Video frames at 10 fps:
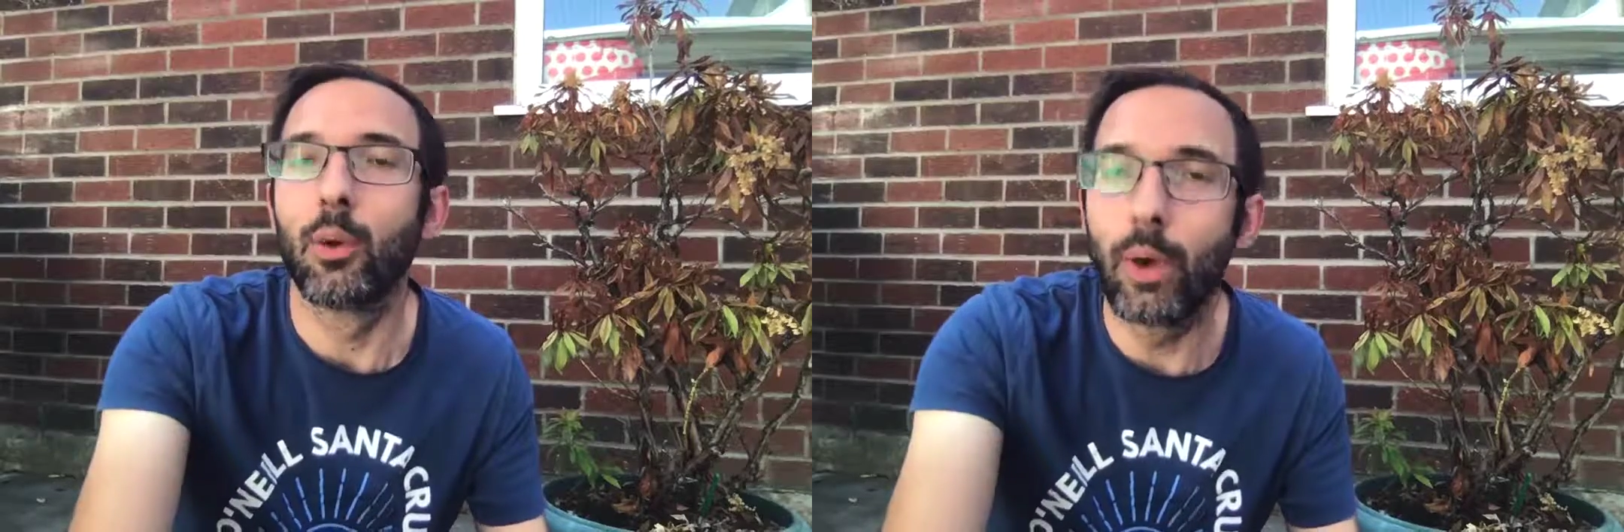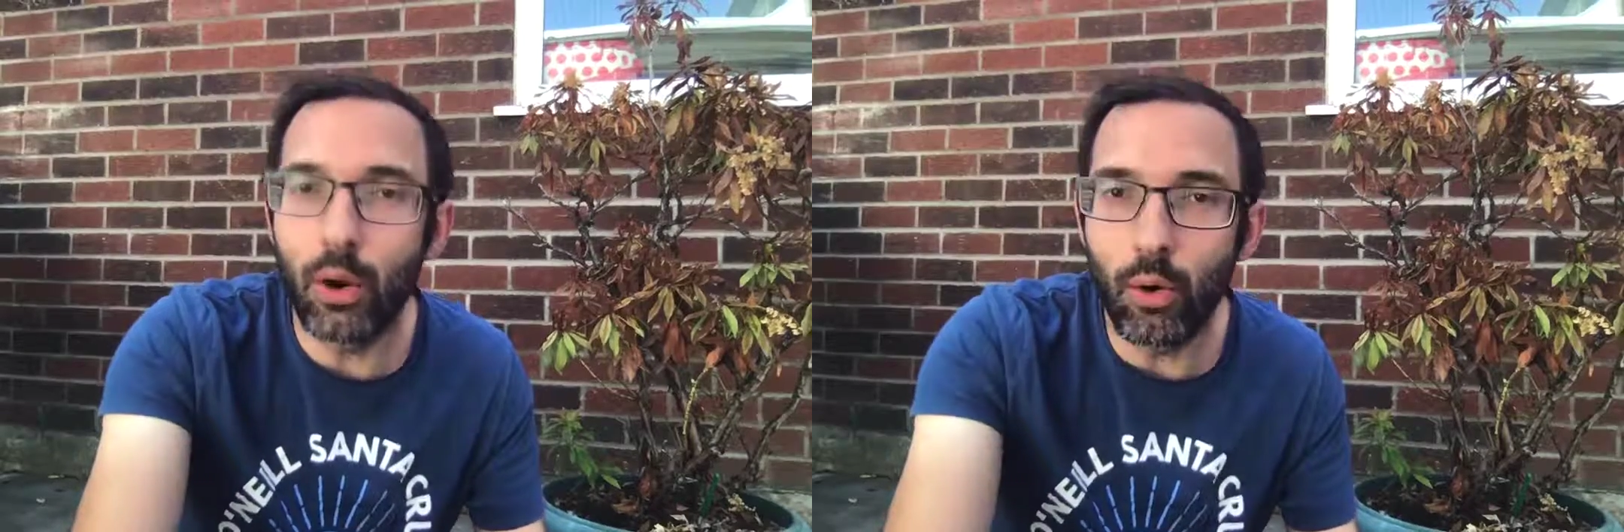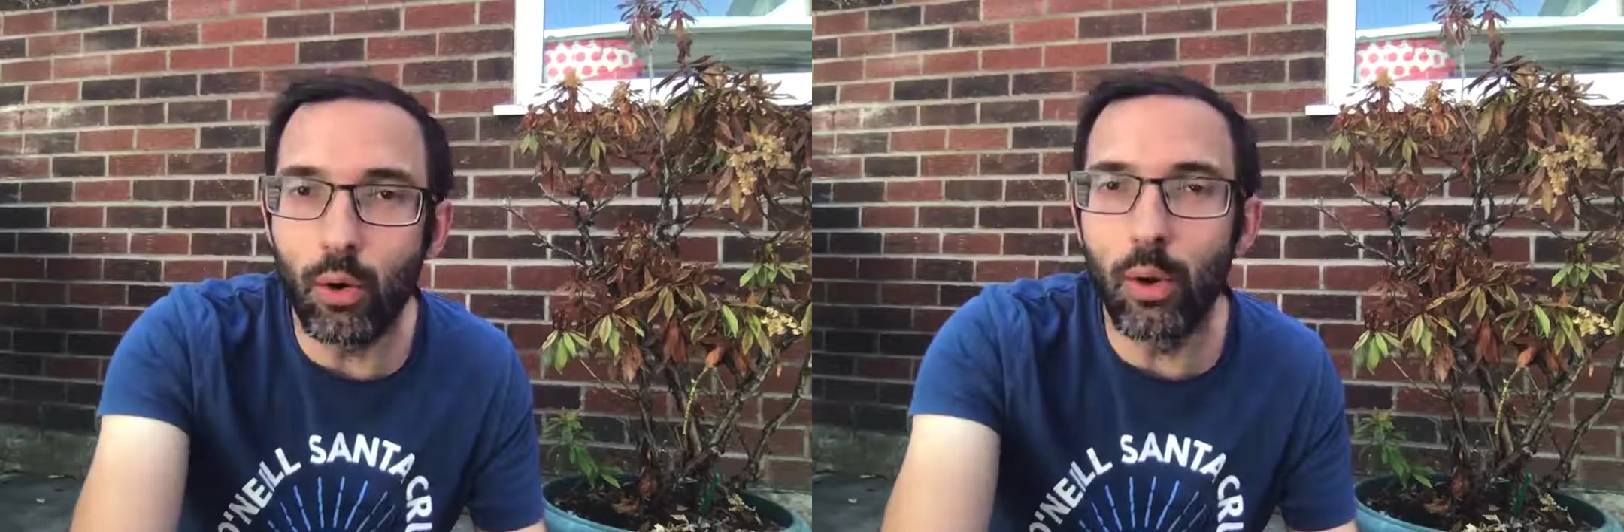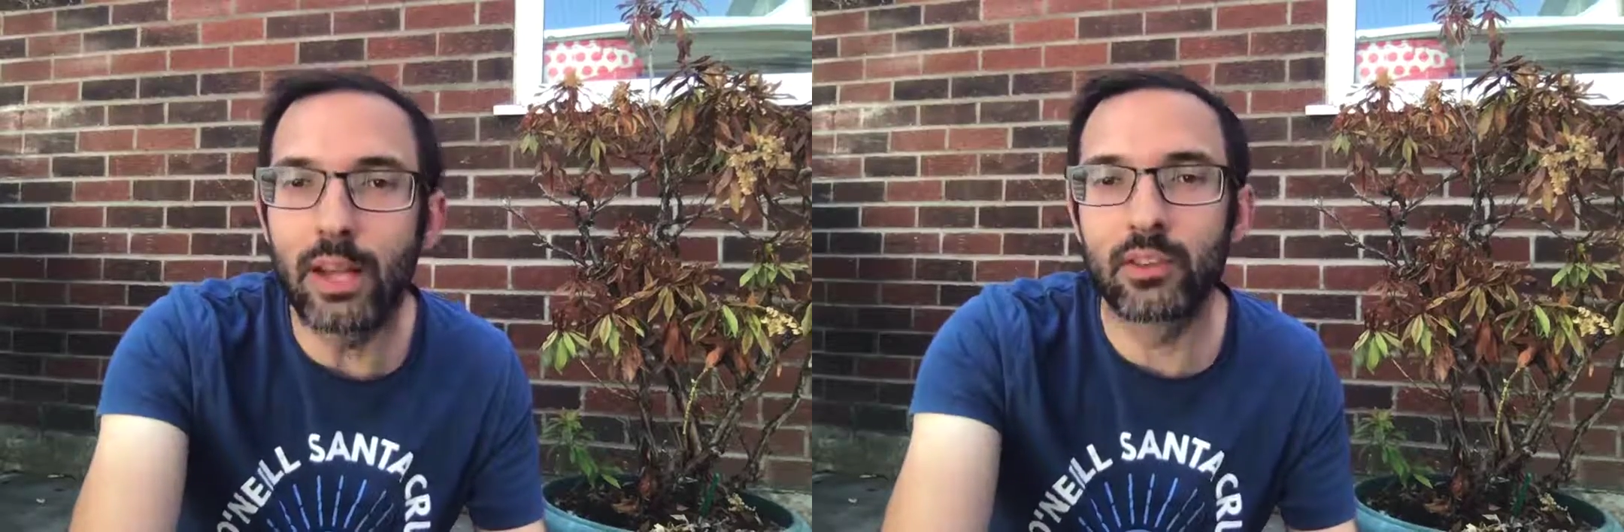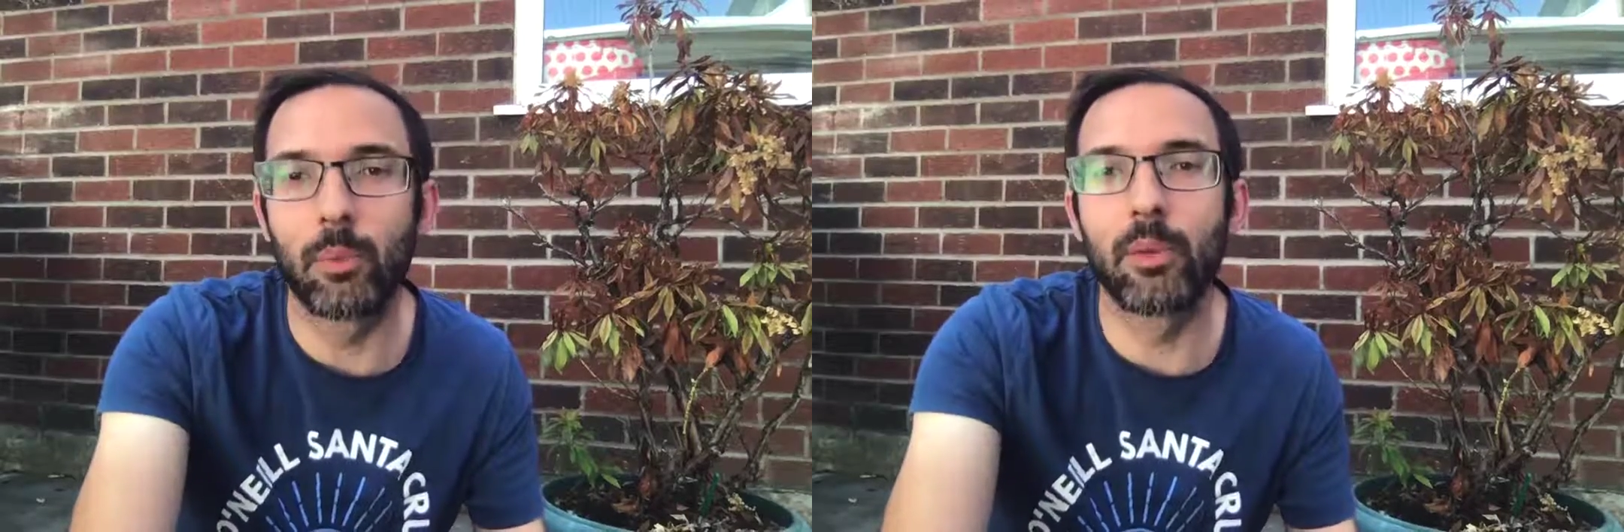We're
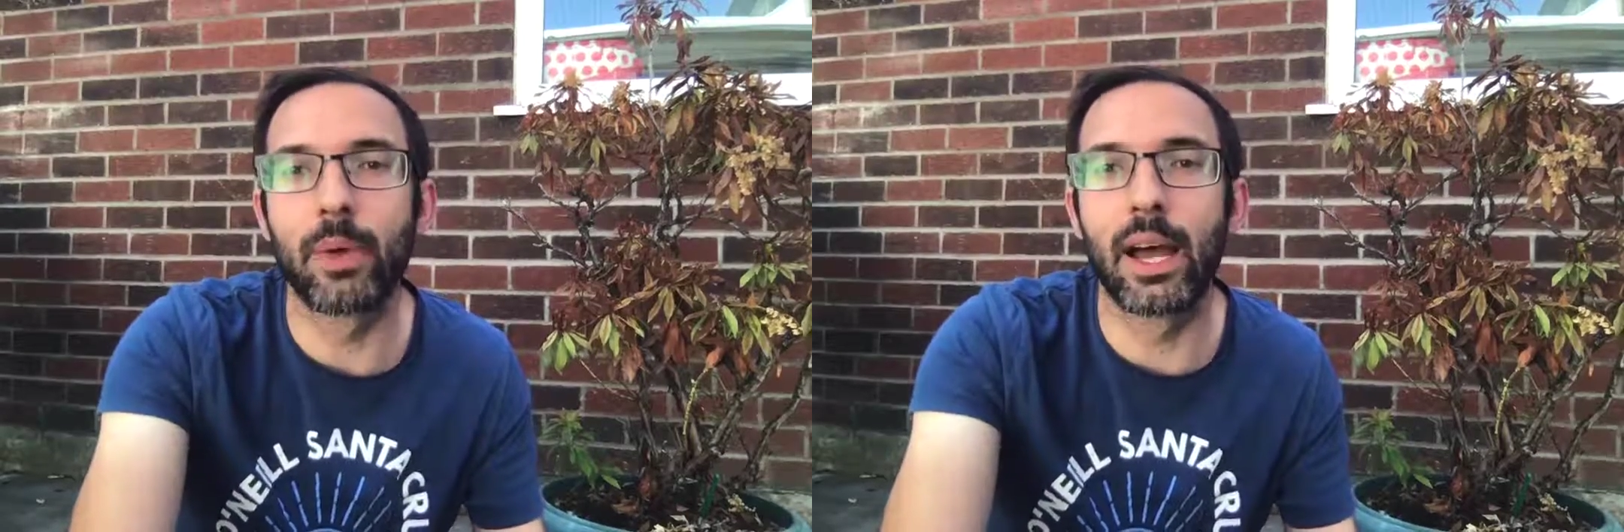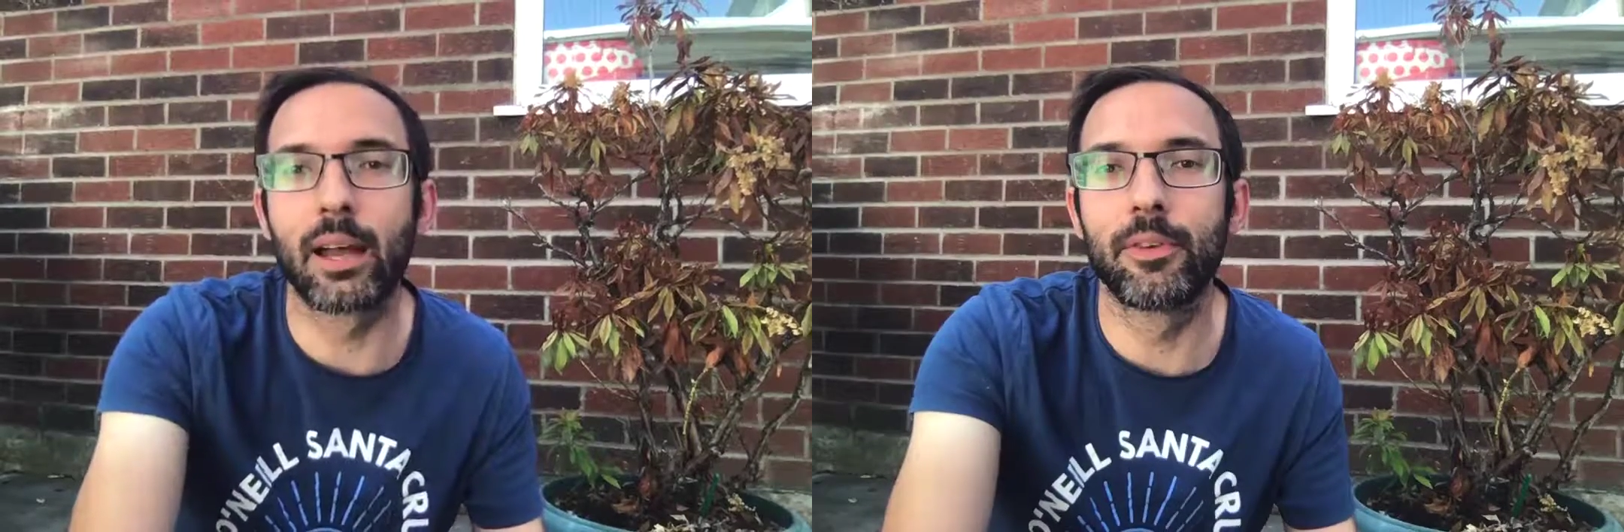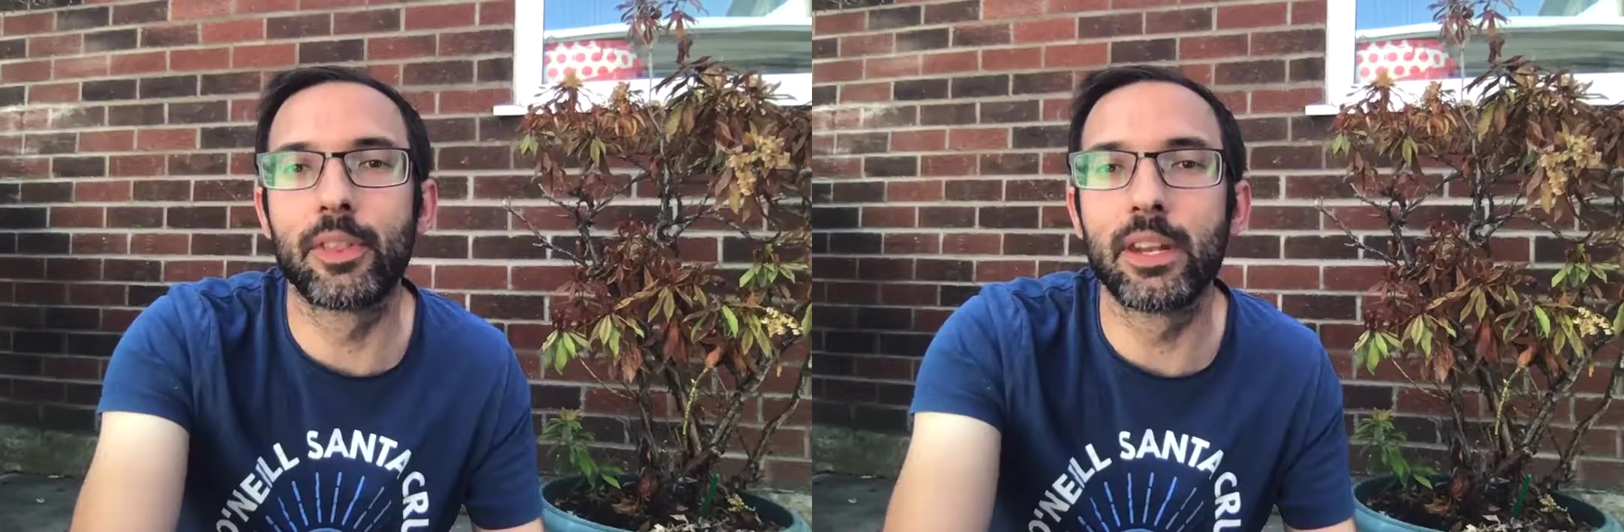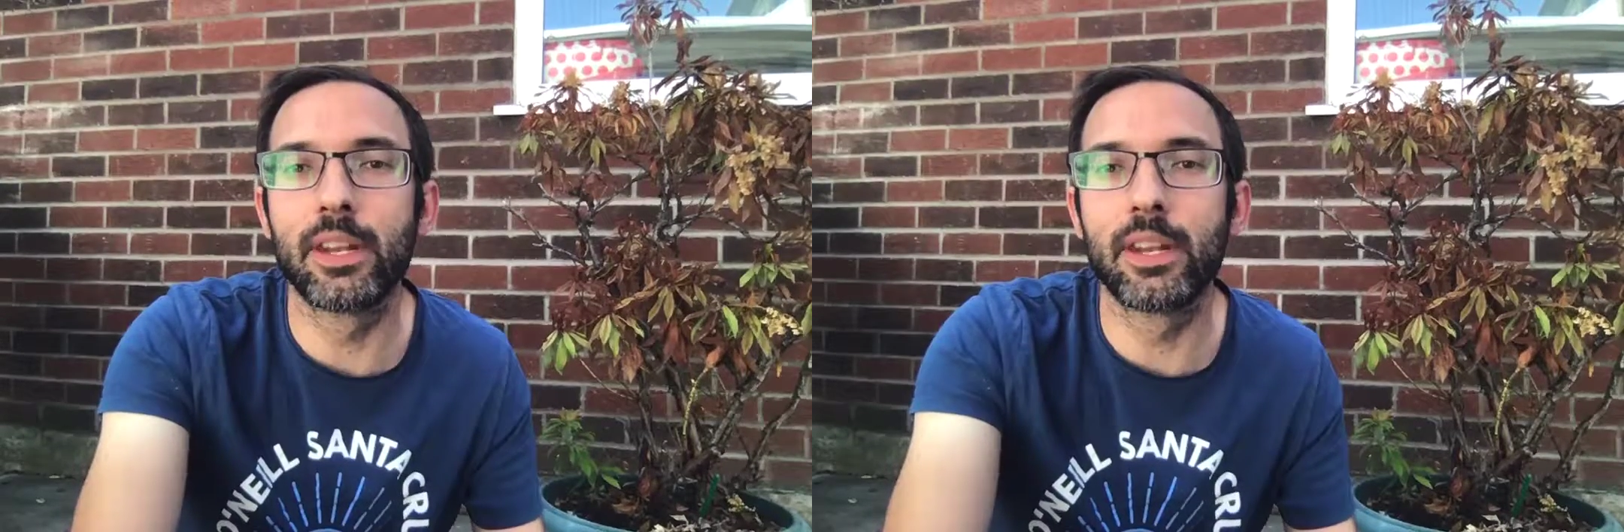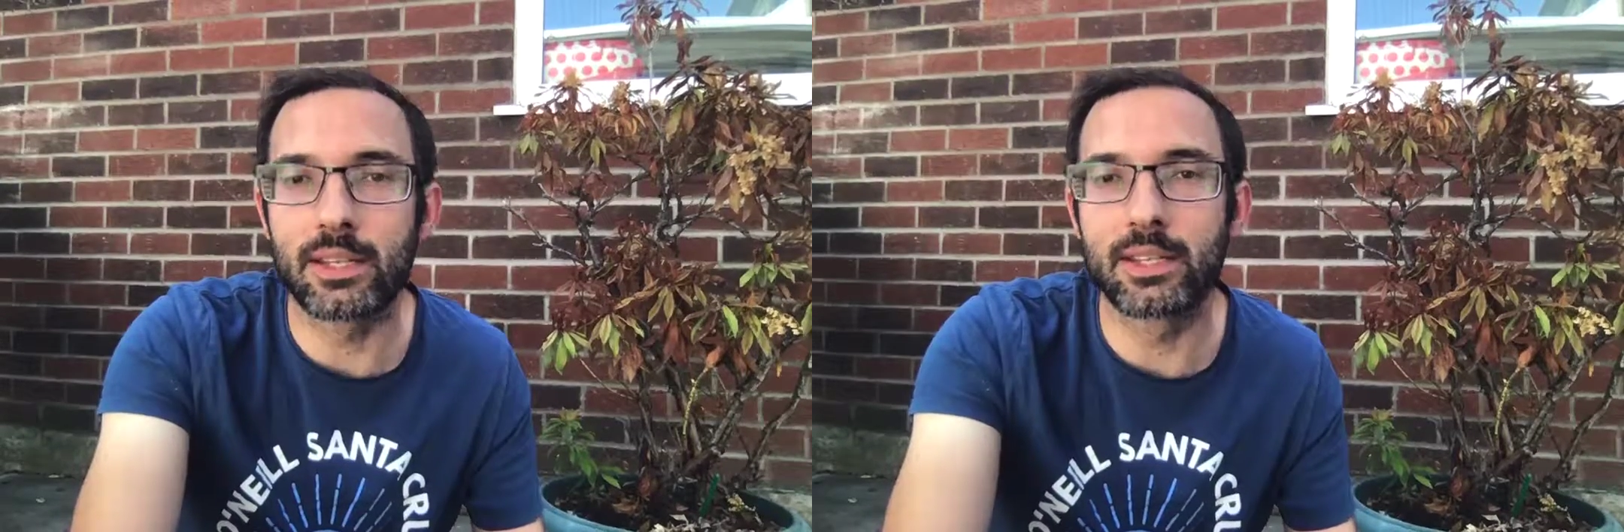always coming back for the
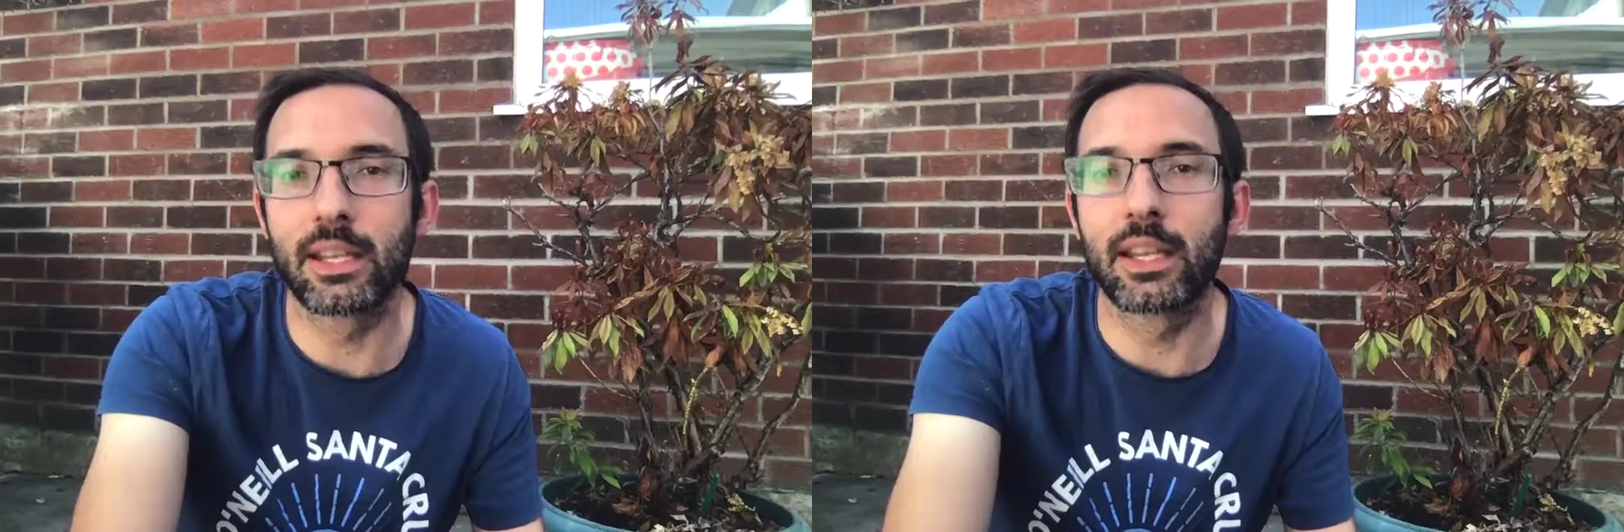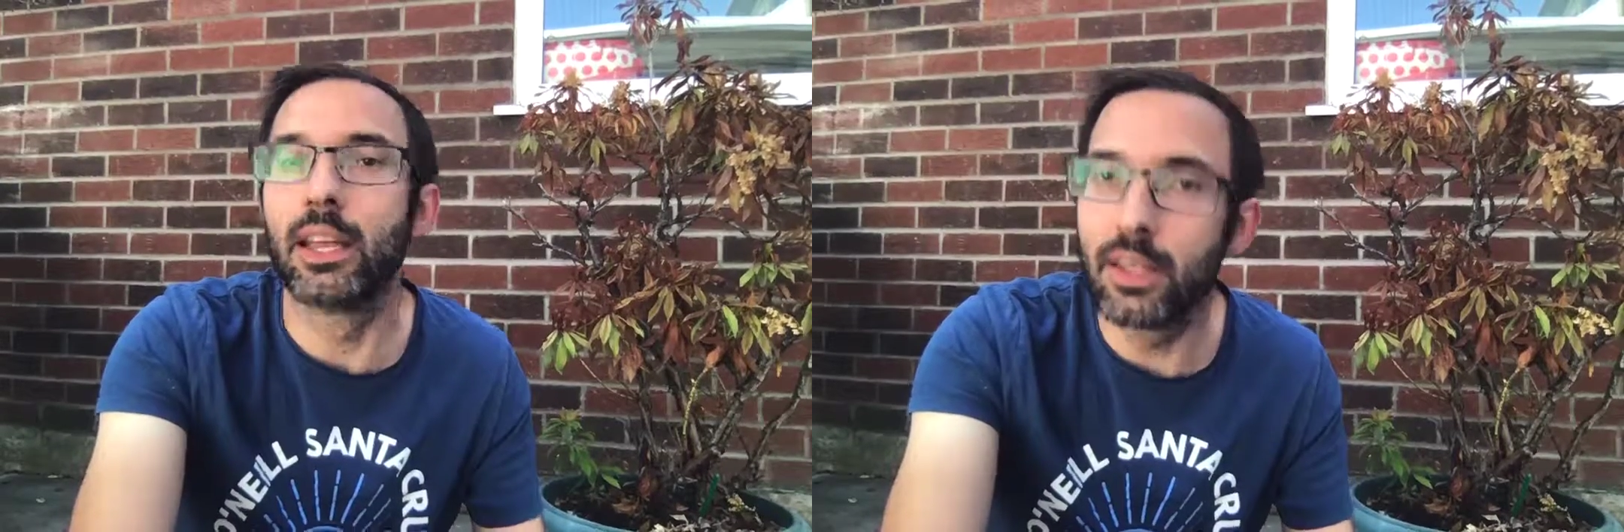next thing,